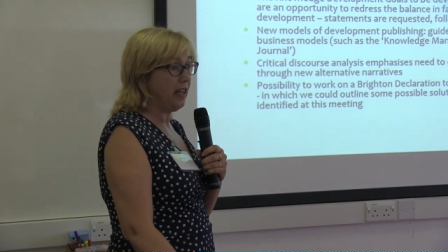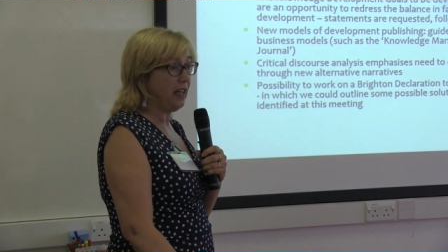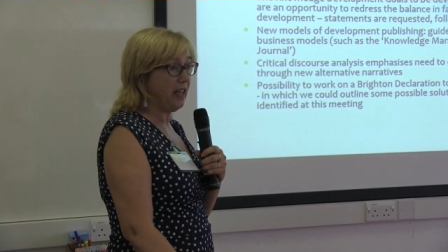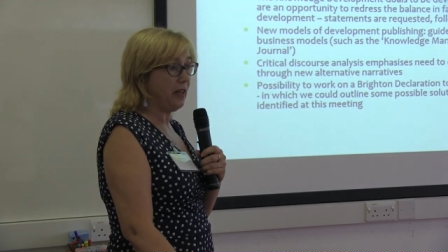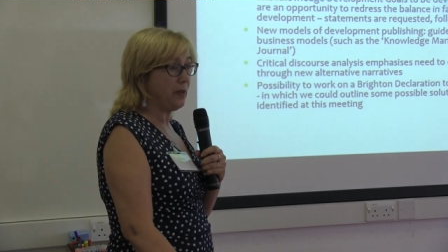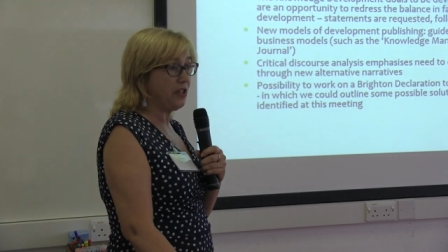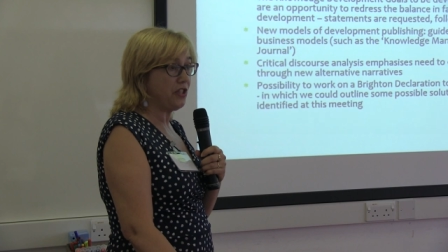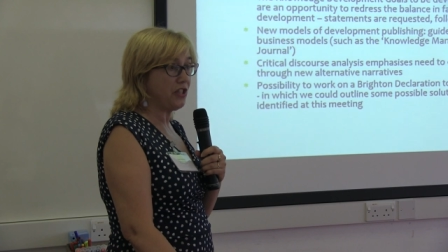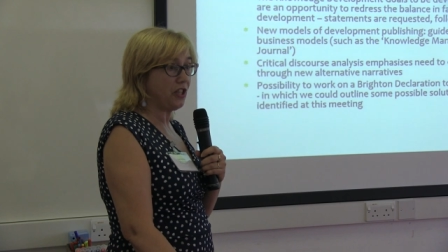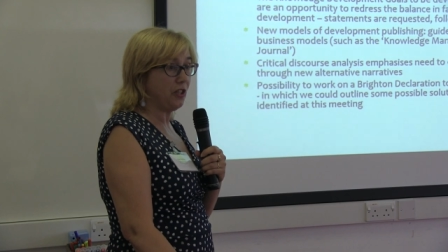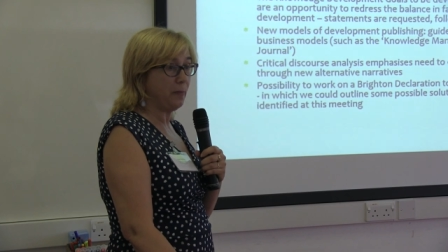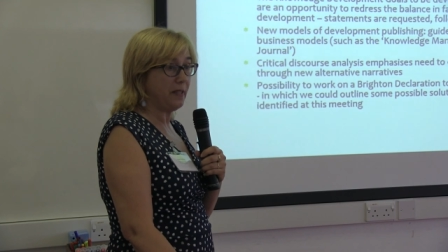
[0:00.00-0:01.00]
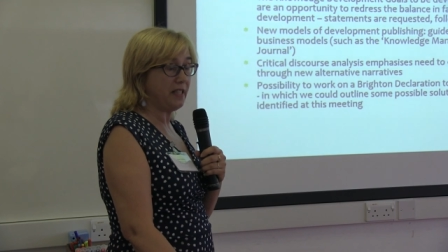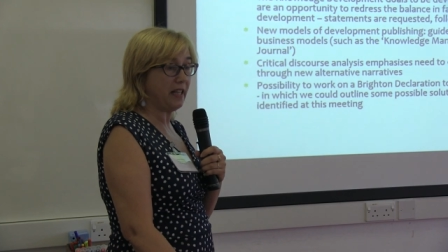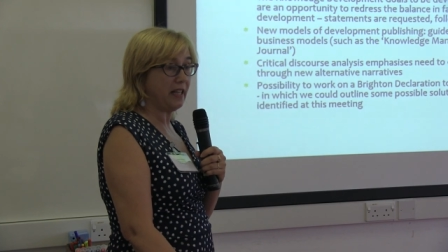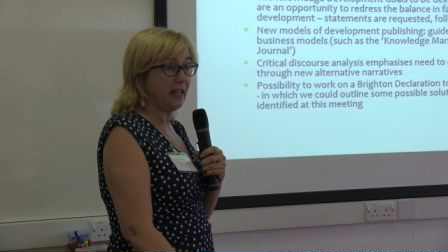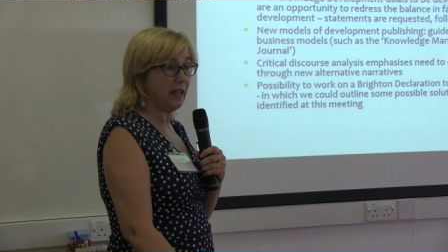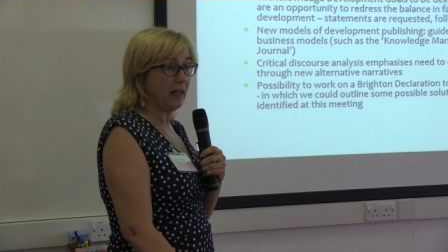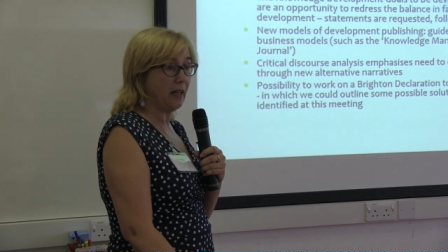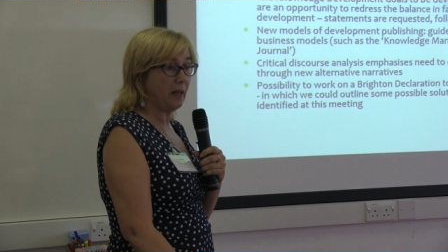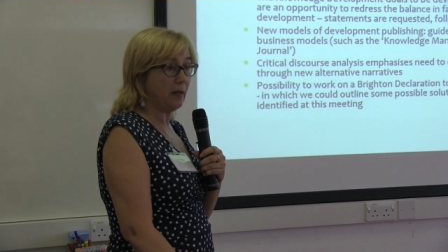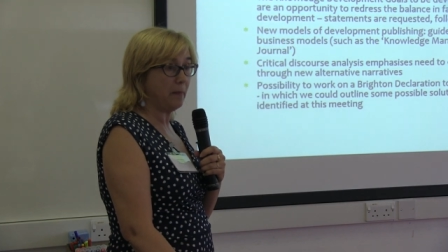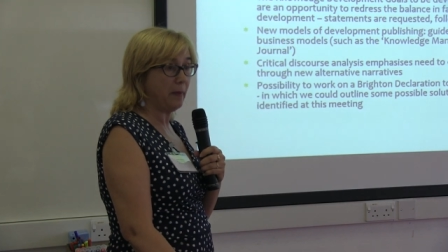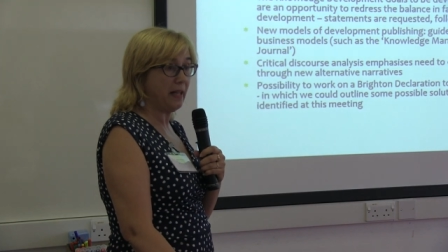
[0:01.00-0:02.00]
which is going to be taking
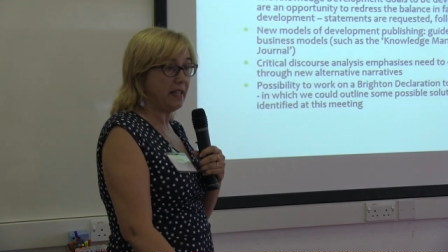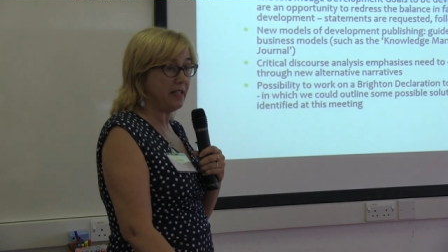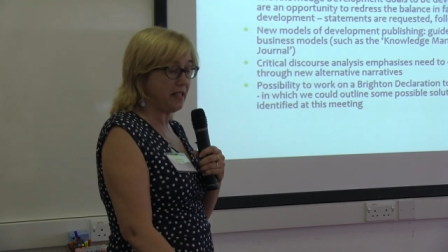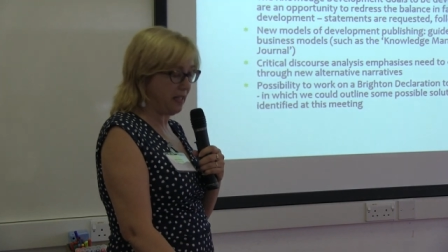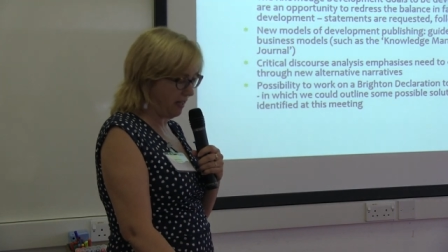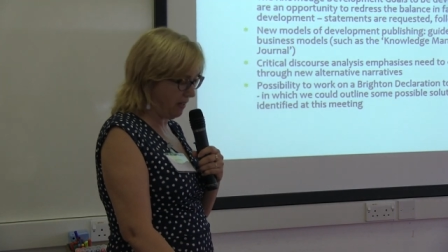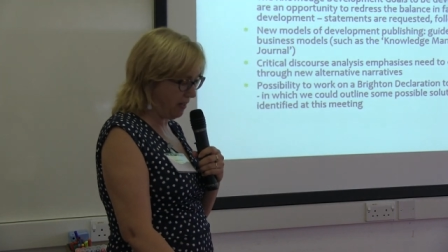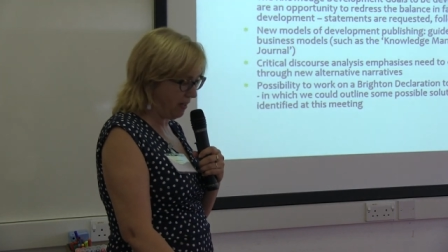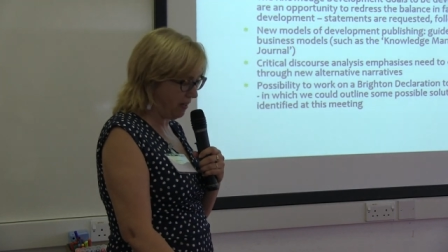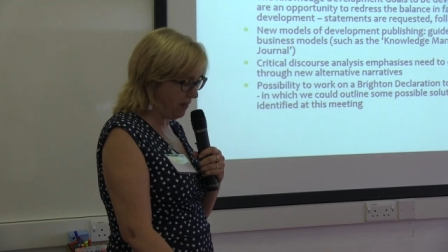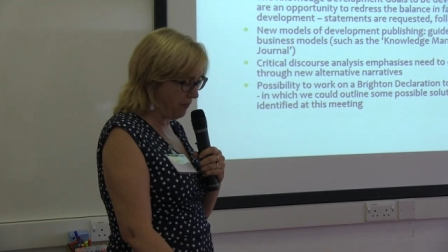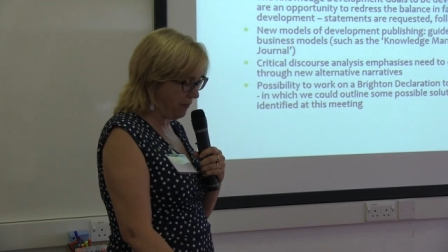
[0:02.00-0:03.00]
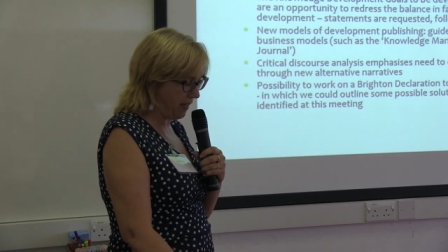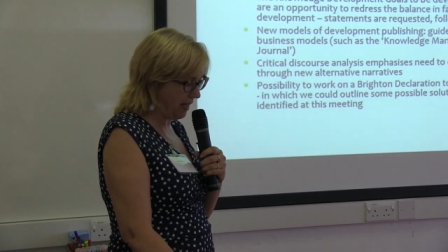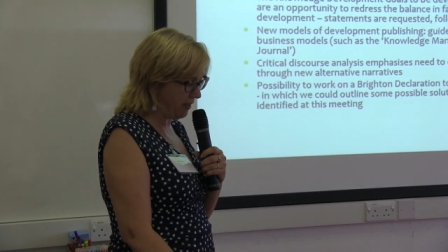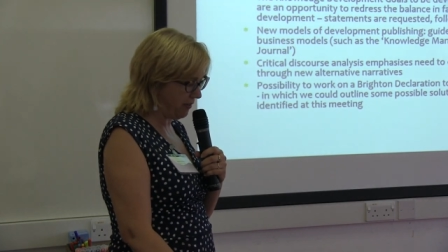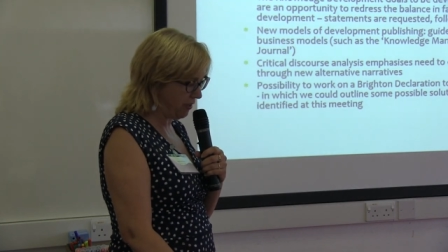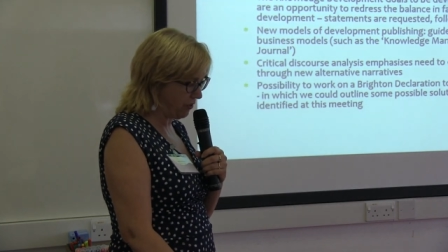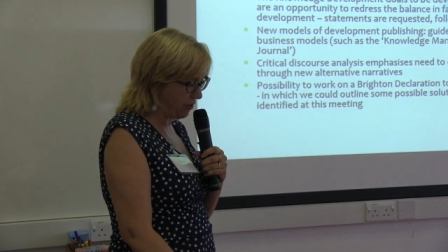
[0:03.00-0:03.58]
place in uh, Vienna in